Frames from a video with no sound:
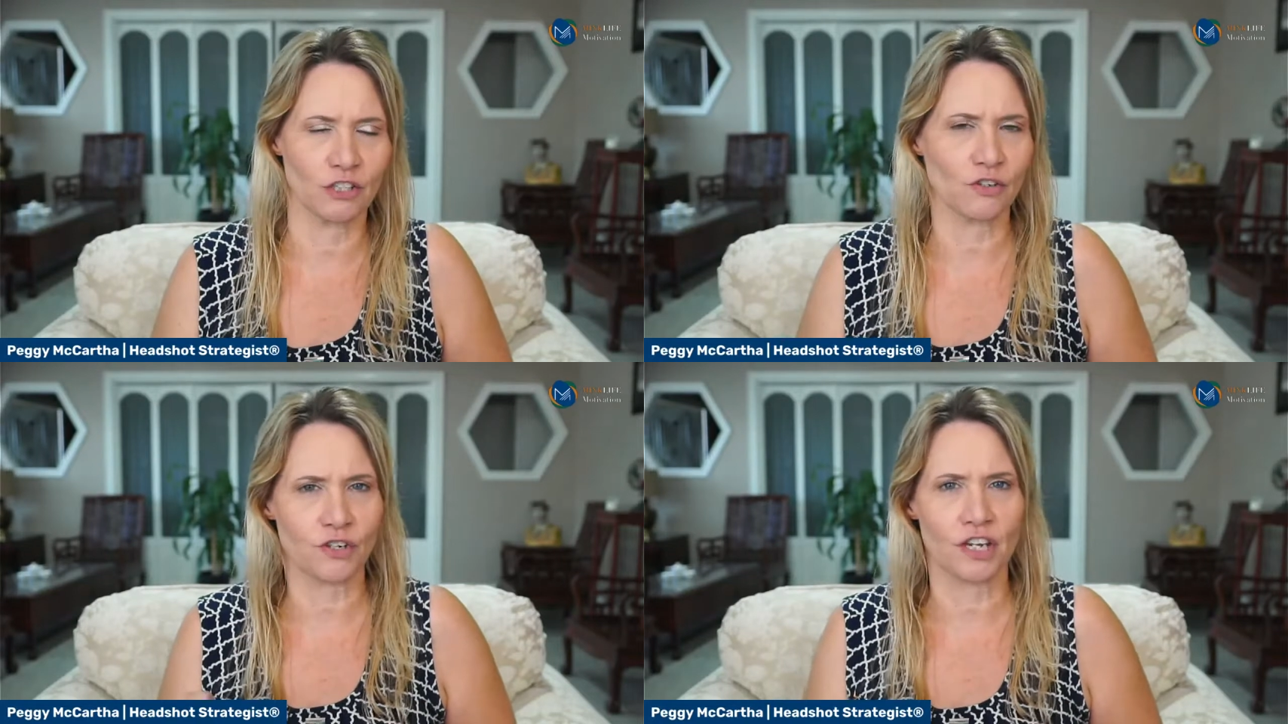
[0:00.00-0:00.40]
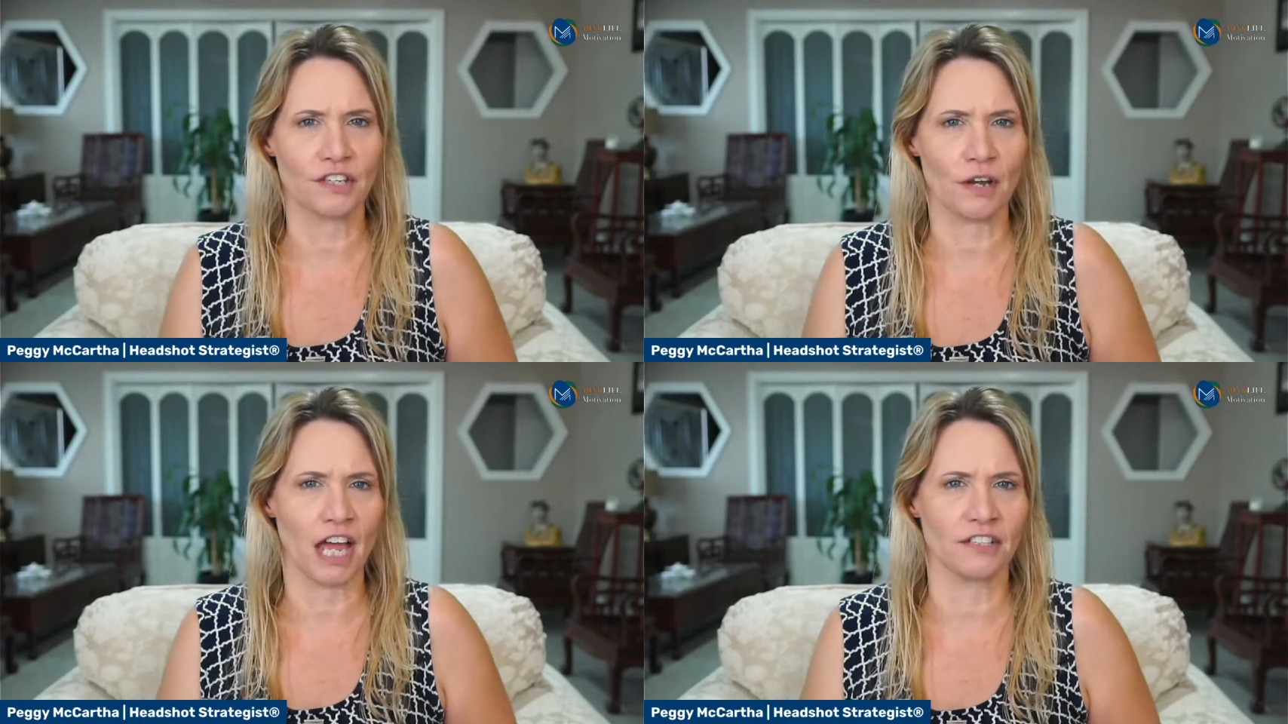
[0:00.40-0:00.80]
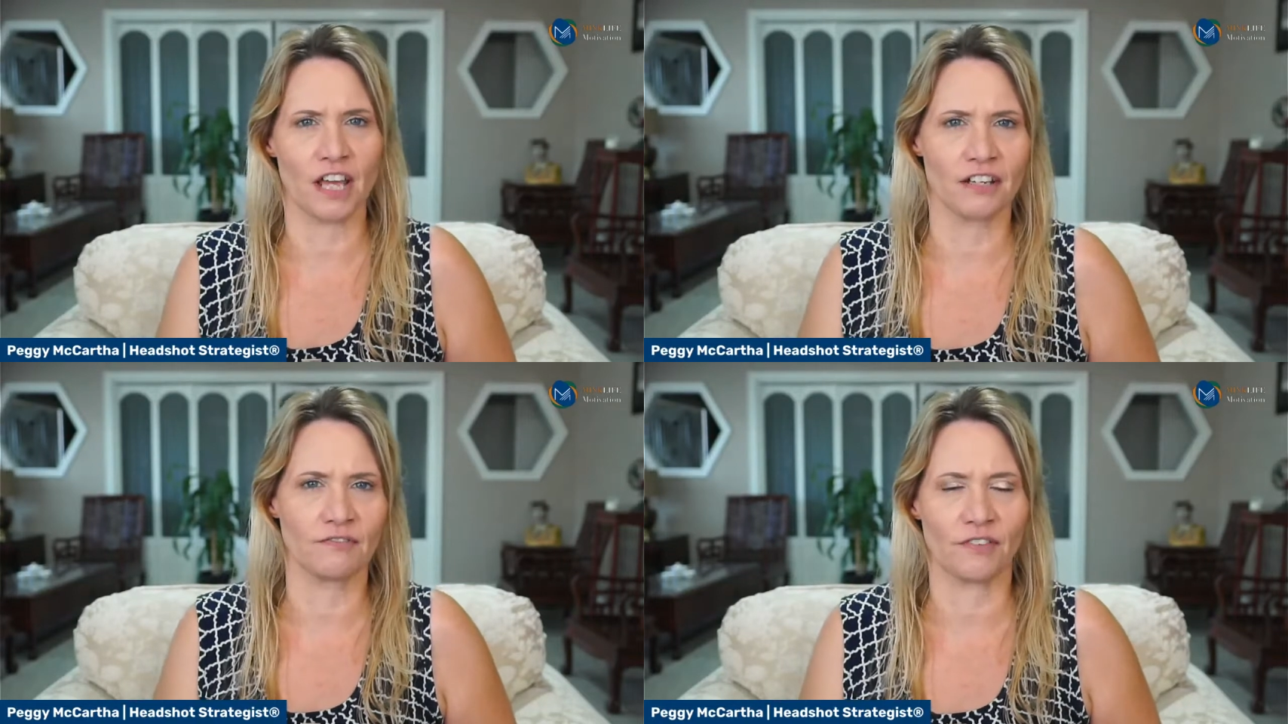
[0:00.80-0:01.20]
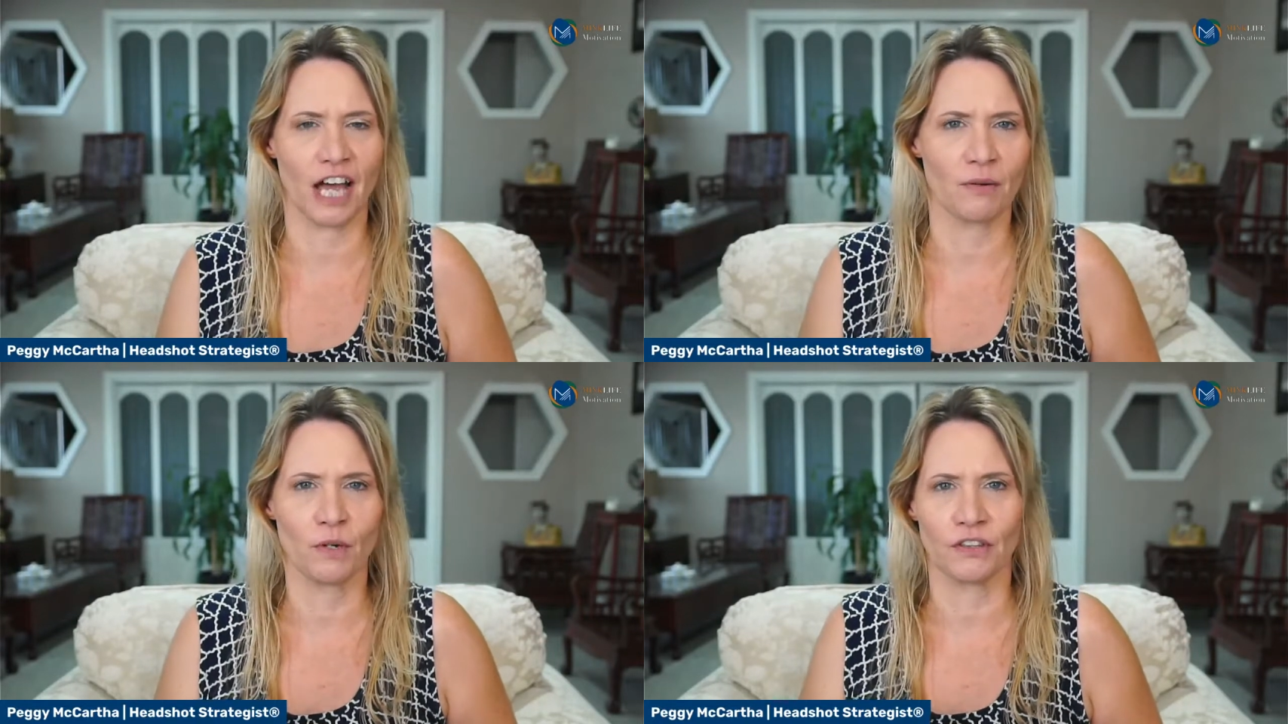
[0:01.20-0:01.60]
you shouldn't
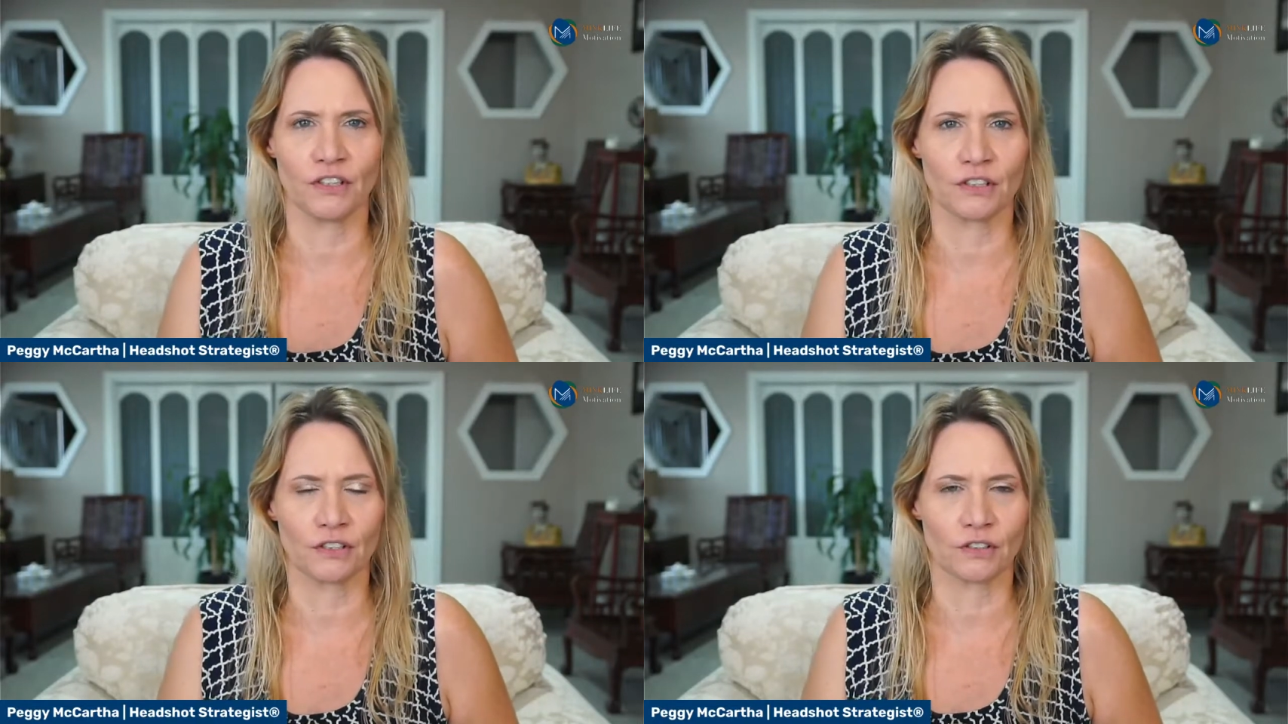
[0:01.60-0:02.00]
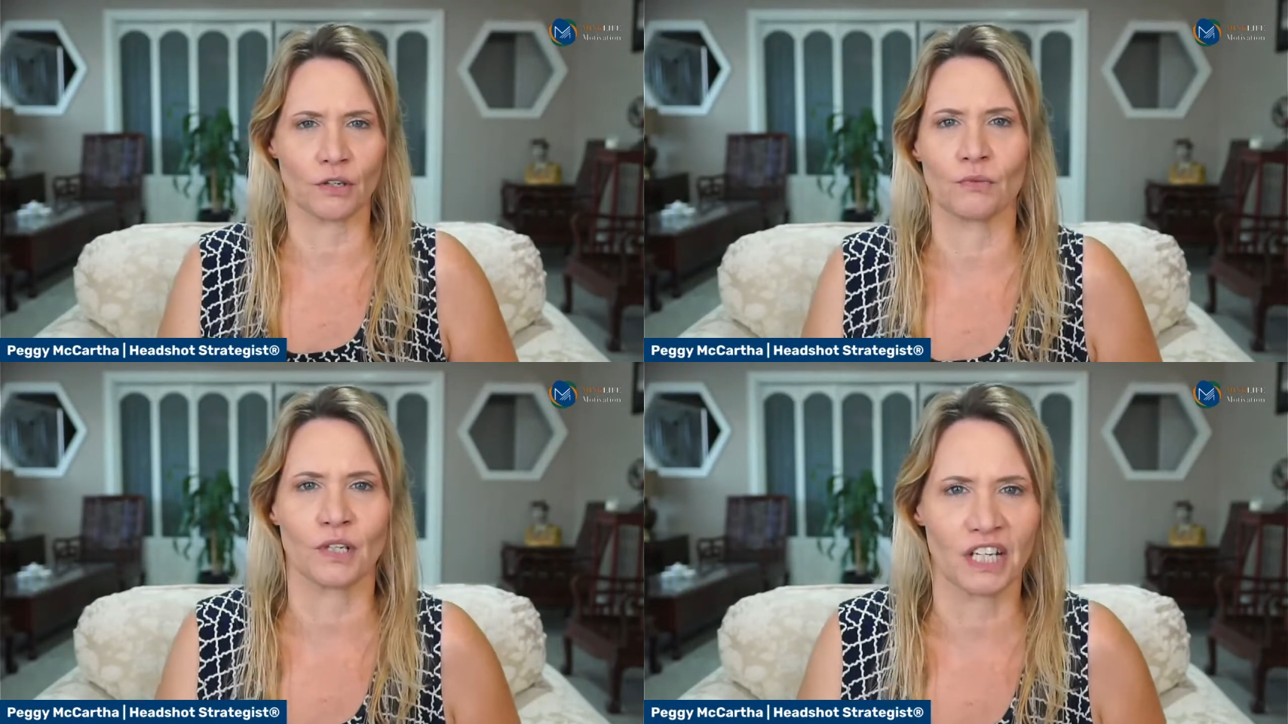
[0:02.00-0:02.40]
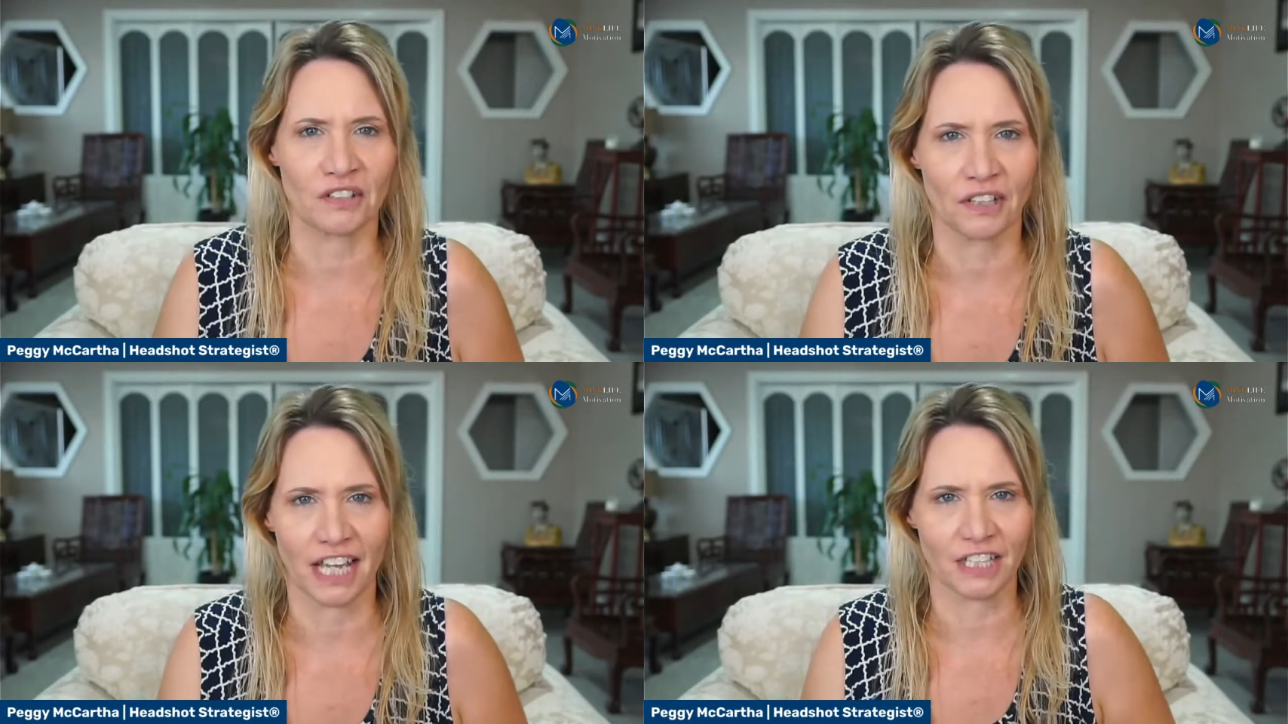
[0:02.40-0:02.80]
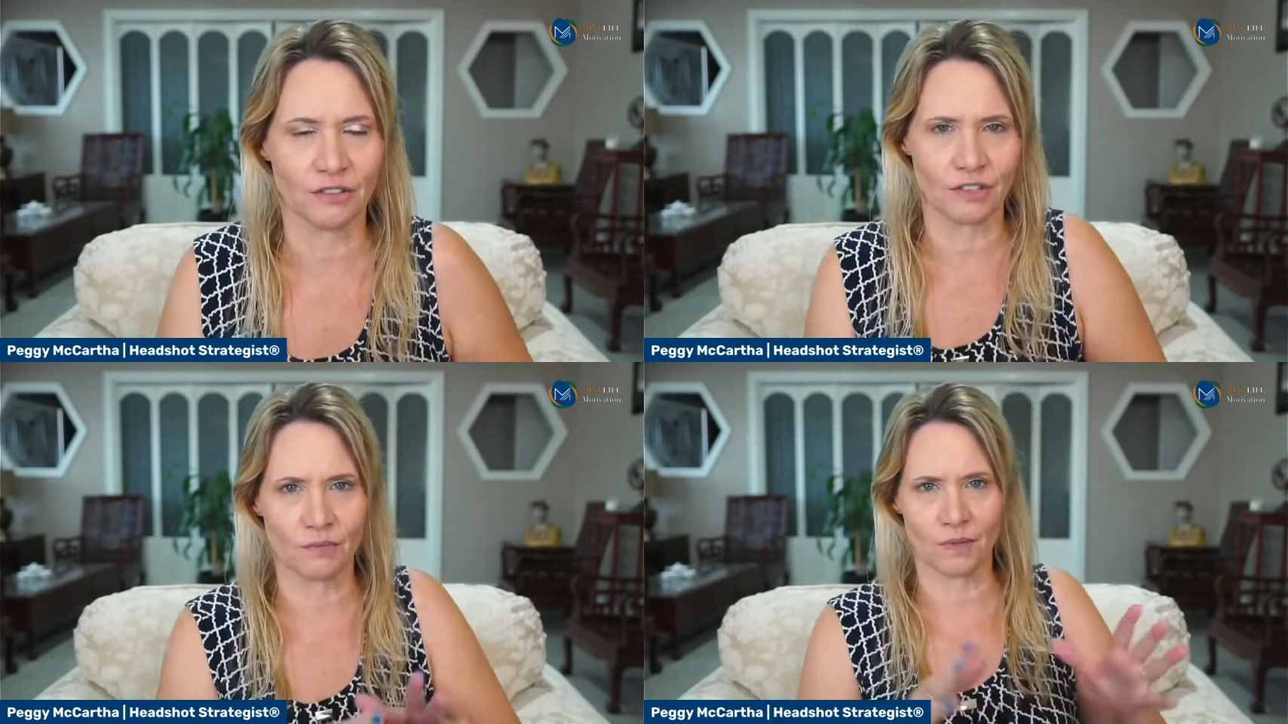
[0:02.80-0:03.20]
identify with your career. Like
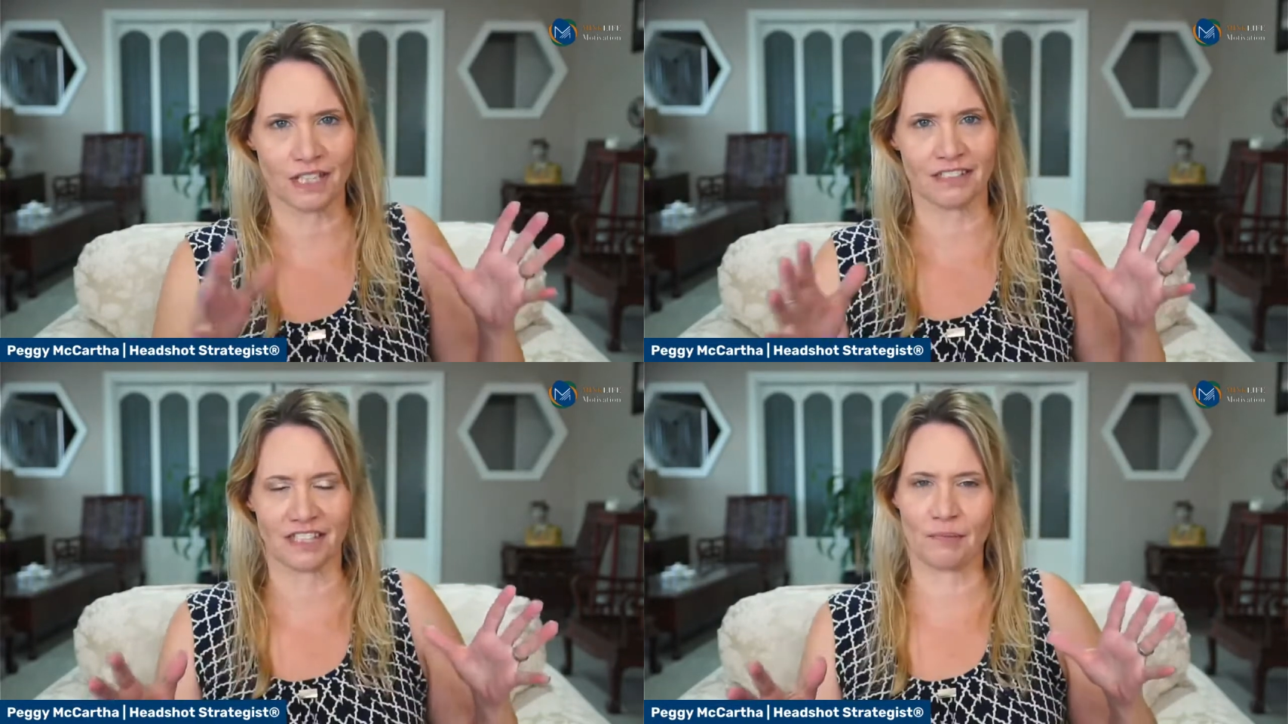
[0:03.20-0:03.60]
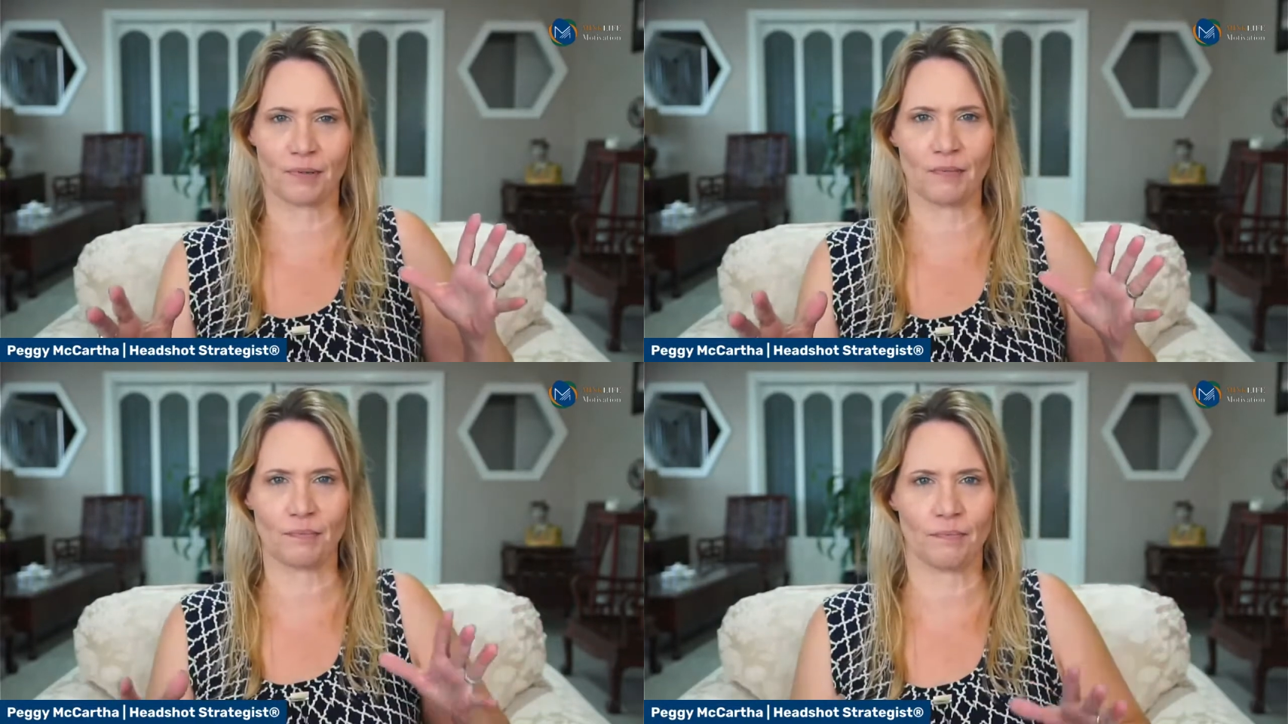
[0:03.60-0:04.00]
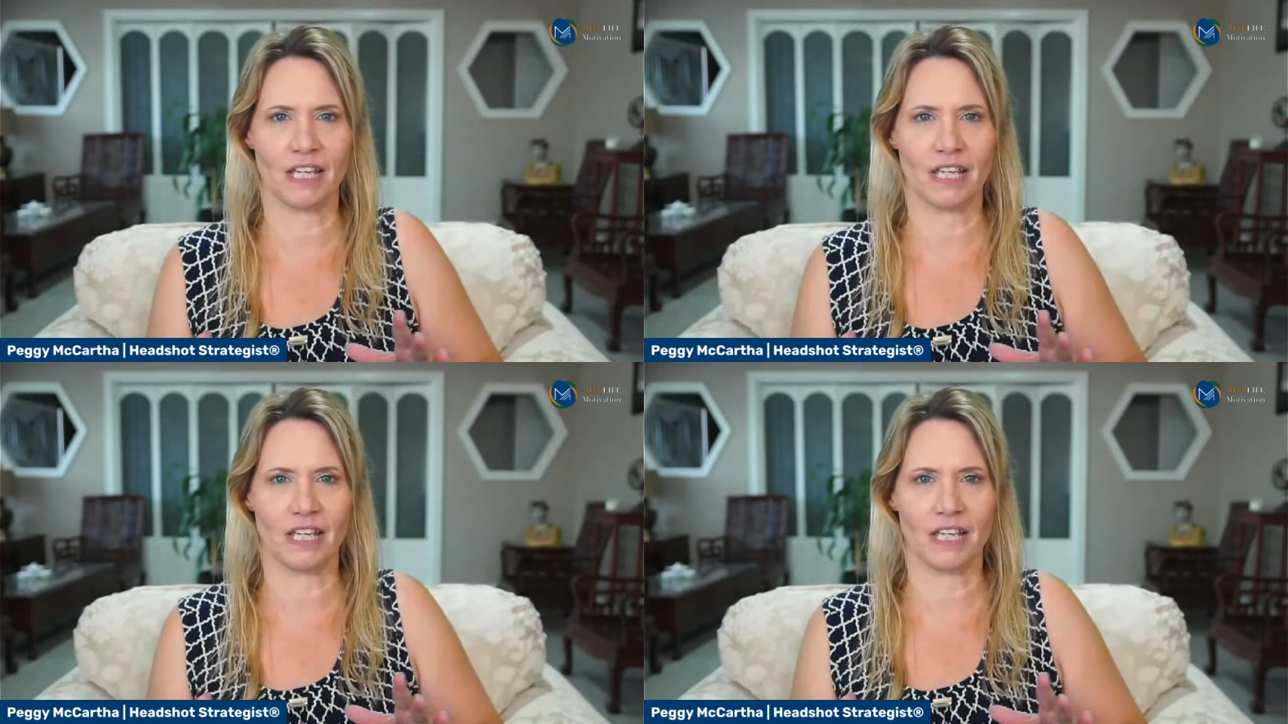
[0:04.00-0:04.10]
you should be a separate